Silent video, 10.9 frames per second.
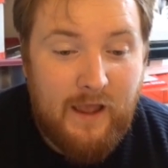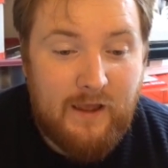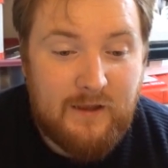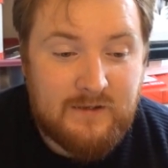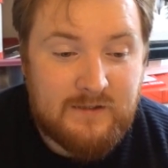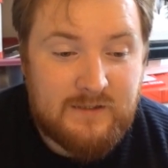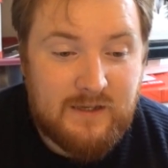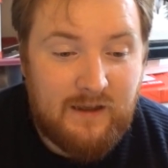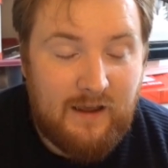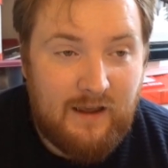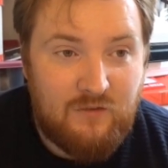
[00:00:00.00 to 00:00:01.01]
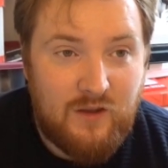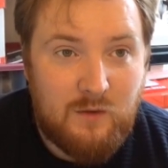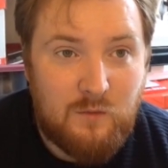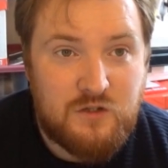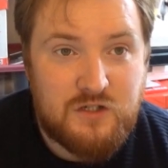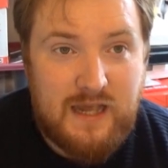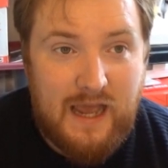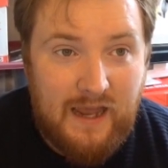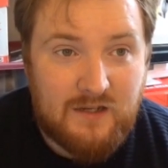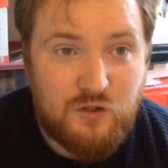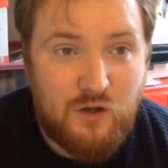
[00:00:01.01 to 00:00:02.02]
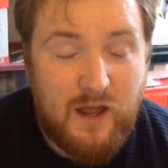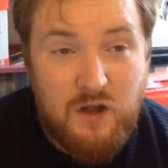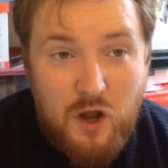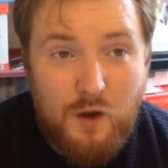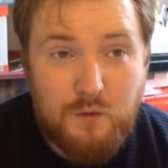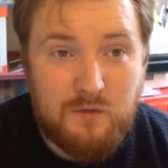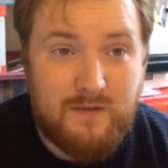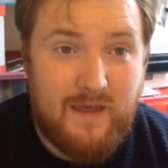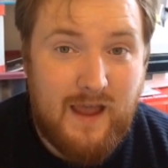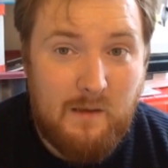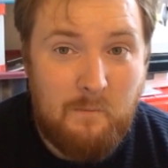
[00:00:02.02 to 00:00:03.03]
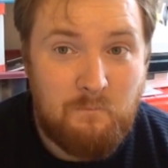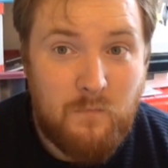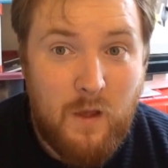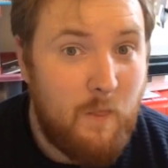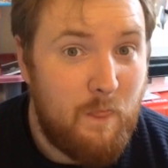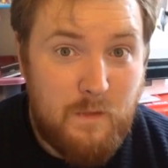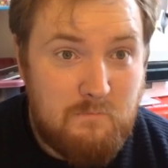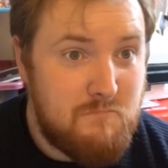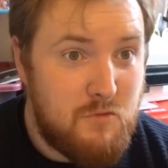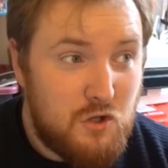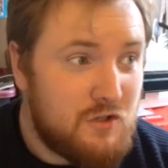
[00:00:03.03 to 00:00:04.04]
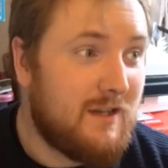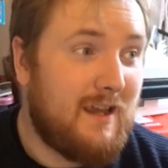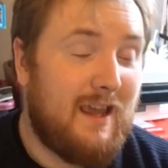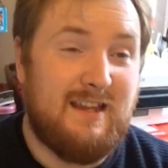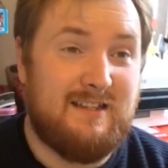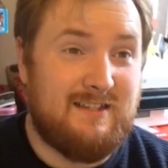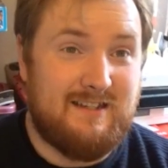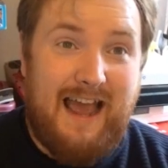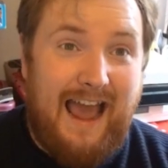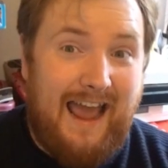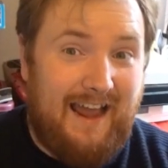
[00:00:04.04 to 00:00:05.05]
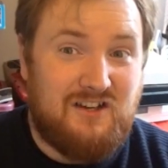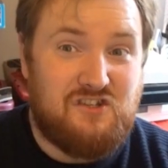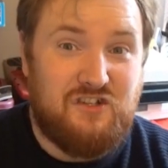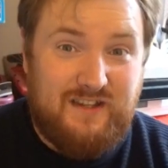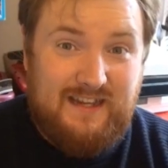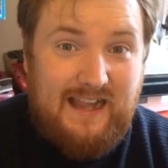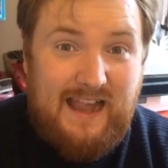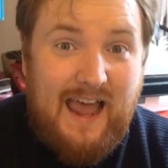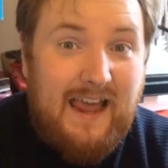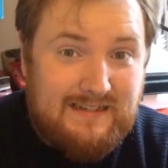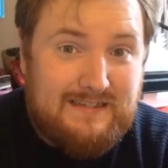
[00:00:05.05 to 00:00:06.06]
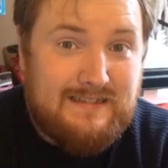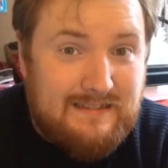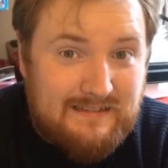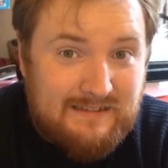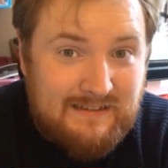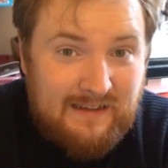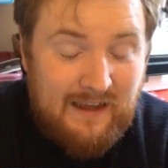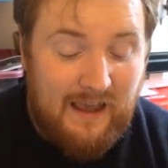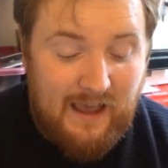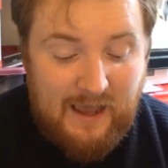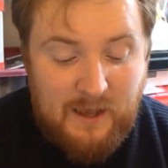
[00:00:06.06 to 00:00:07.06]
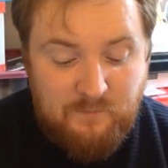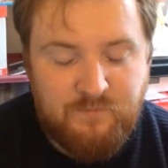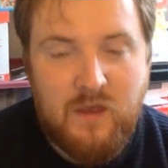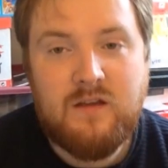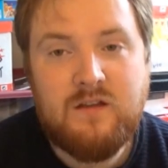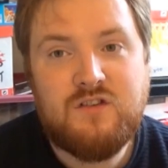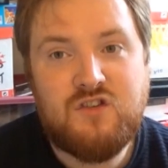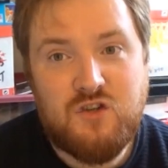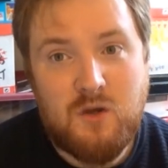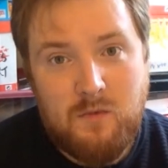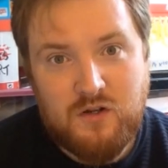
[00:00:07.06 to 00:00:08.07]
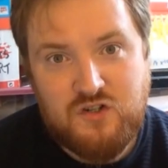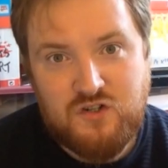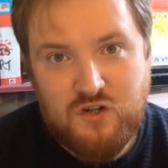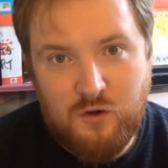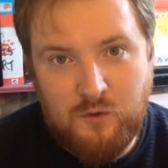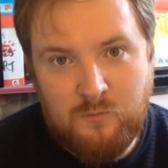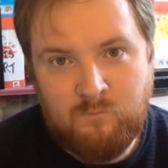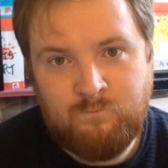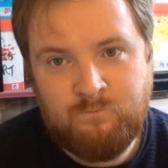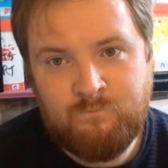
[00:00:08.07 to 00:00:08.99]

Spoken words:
and I think it would just add to it. And not only that, the music is actually class, so much so